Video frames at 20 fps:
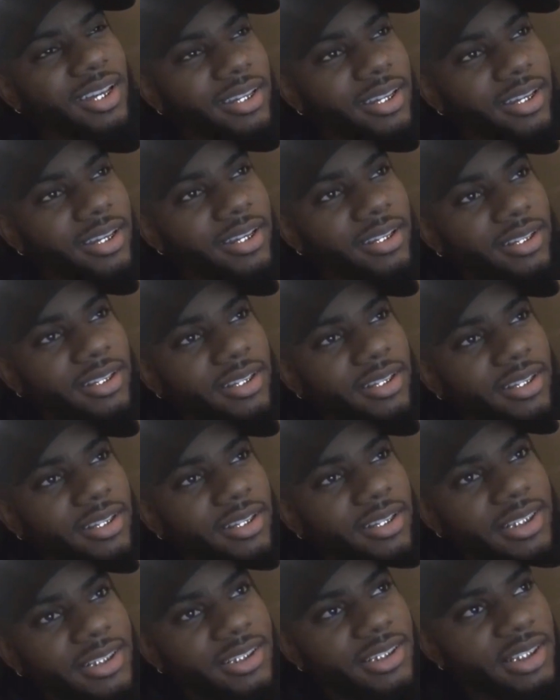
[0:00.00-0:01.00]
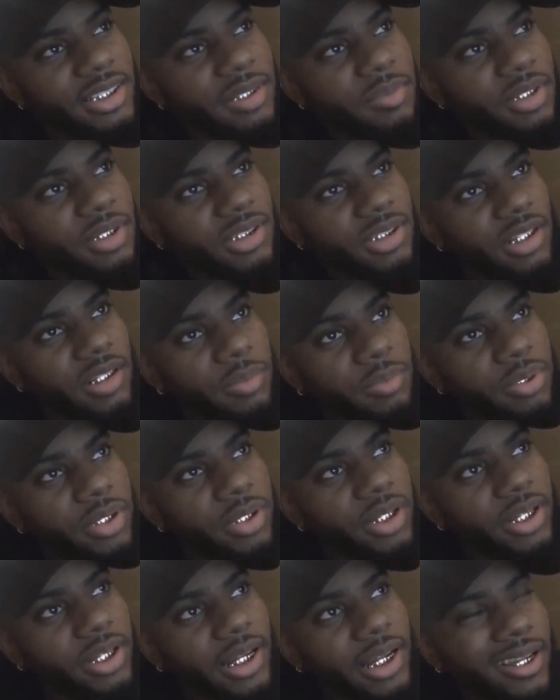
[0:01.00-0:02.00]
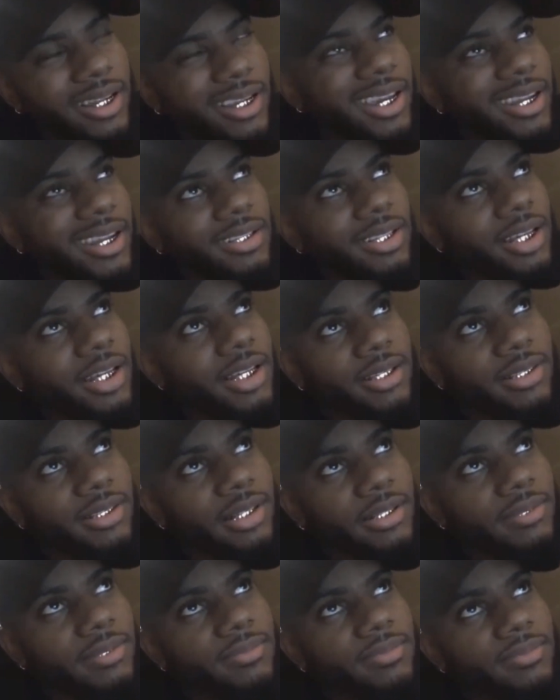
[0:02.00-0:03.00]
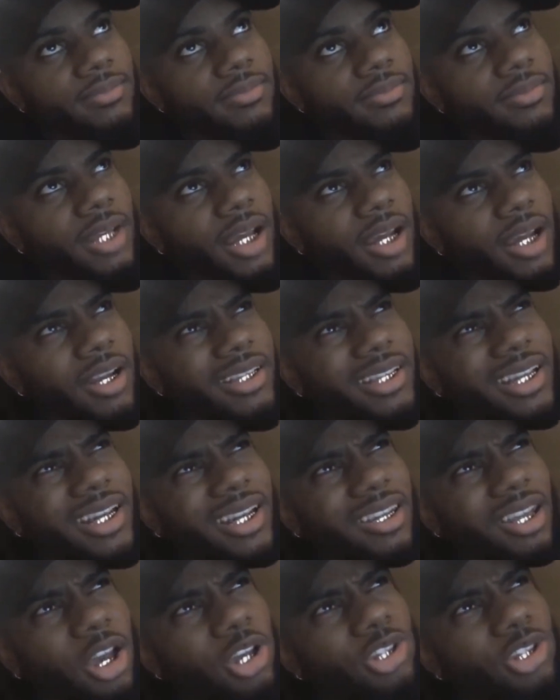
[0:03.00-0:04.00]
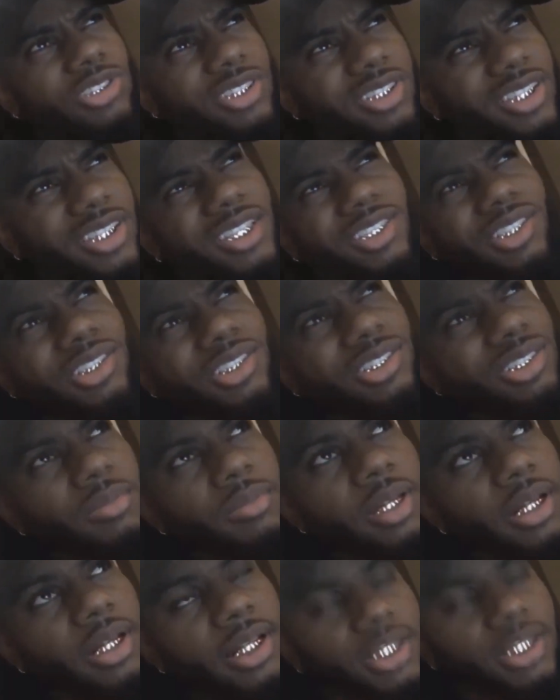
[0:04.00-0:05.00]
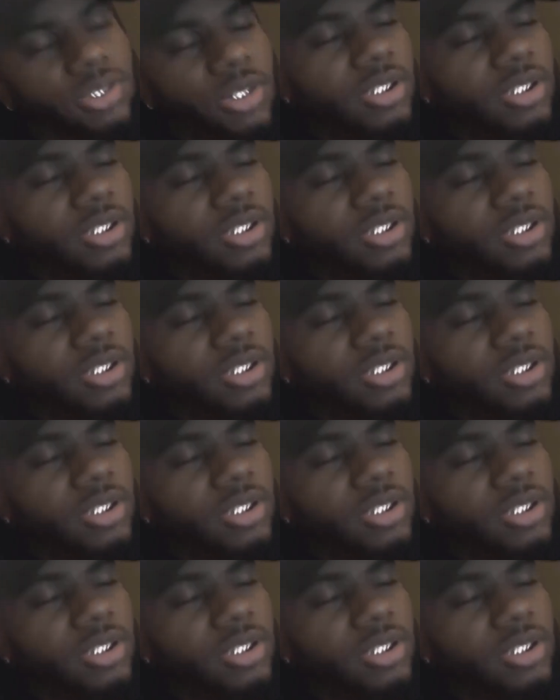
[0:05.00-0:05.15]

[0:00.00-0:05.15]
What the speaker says: and then Nessa sent me this other beat, and I kind of like, I think I lost the session or something like